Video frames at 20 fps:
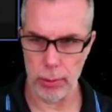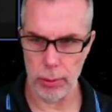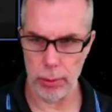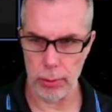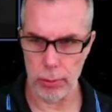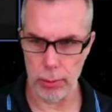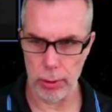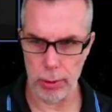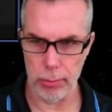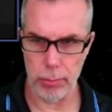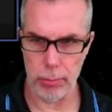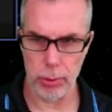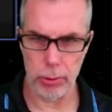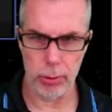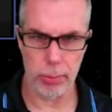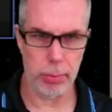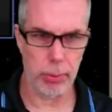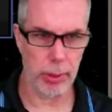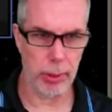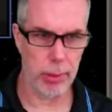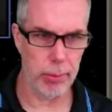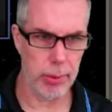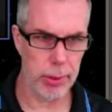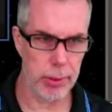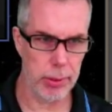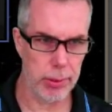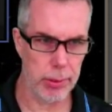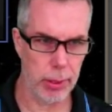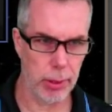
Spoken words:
You know, there are multiple images that